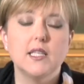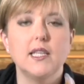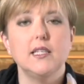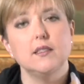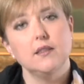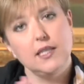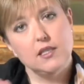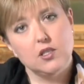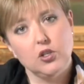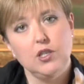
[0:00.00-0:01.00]
So there
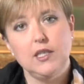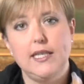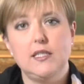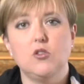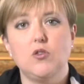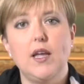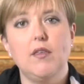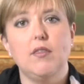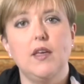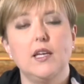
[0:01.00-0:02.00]
is certainly
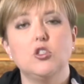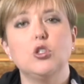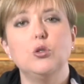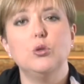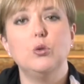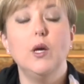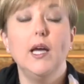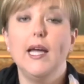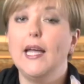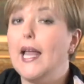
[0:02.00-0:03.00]
strength there too.
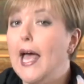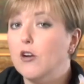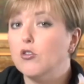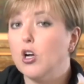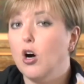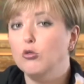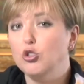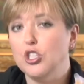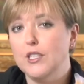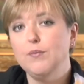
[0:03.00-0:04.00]
In
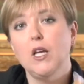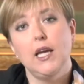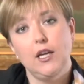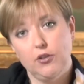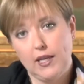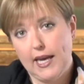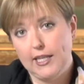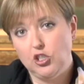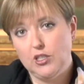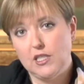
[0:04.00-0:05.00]
agriculture,
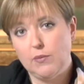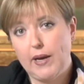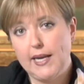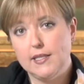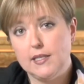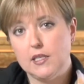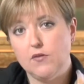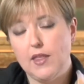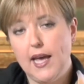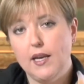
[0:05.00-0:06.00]
irrigation is the basis
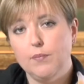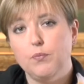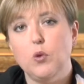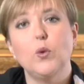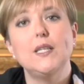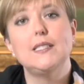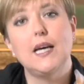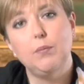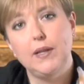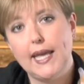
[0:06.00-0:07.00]
of that, but we're
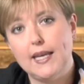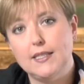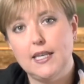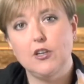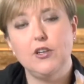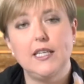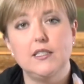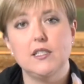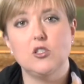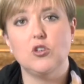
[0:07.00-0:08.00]
doubling our dairy
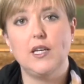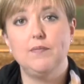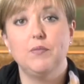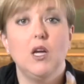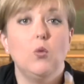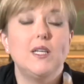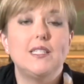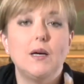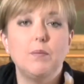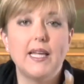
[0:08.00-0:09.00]
industry. We're
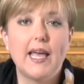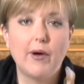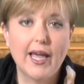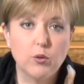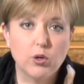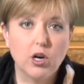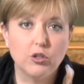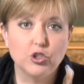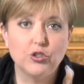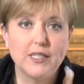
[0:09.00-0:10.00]
doubling our
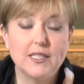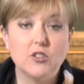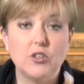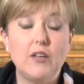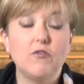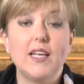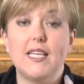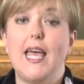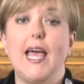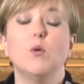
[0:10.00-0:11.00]
aquaculture industry. In
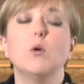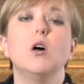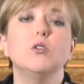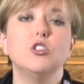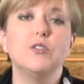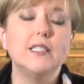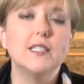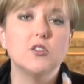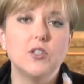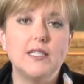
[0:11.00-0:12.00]
fact, our aquaculture
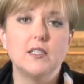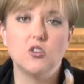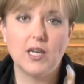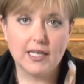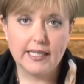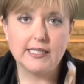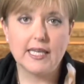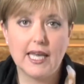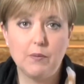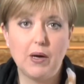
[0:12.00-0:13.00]
industry is struggling to
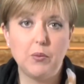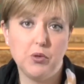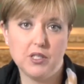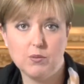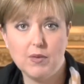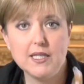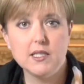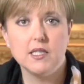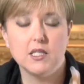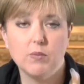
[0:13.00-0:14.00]
keep up with
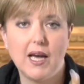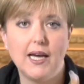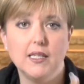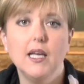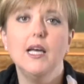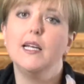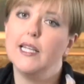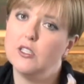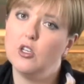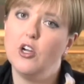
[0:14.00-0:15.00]
domestic demand,
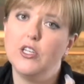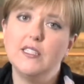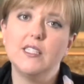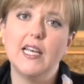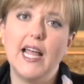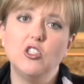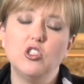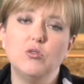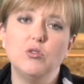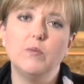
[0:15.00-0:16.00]
let alone
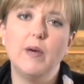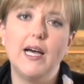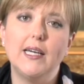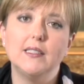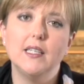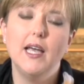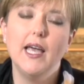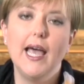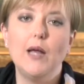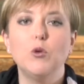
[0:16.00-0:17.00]
international demand.
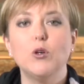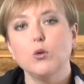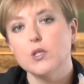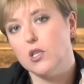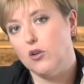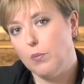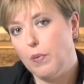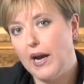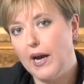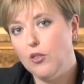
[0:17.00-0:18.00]
And we're also on a
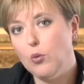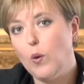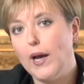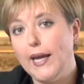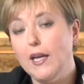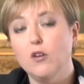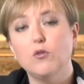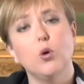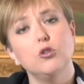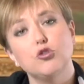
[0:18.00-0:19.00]
pathway
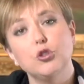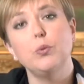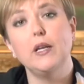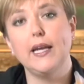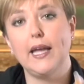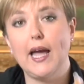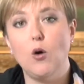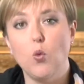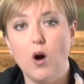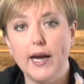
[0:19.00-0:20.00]
of quadrupling
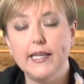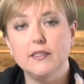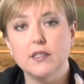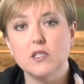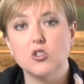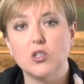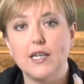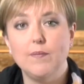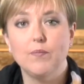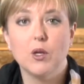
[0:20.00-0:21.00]
our wine
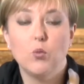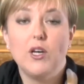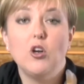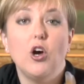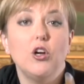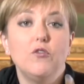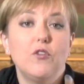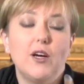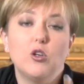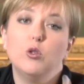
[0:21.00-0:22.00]
industry. We're known
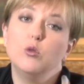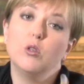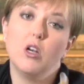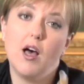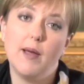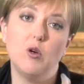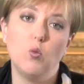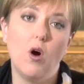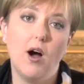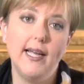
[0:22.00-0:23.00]
for our cool
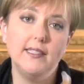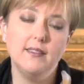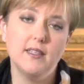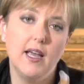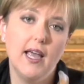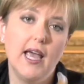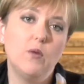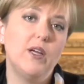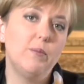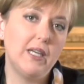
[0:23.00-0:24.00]
climate wines,
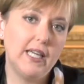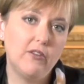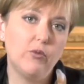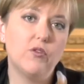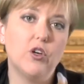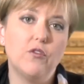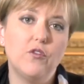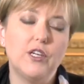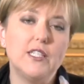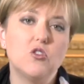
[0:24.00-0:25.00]
and we believe we've got a
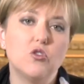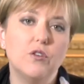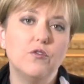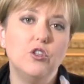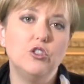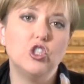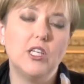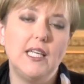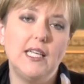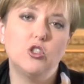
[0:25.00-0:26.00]
very strong future
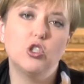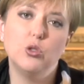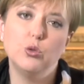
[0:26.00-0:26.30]
here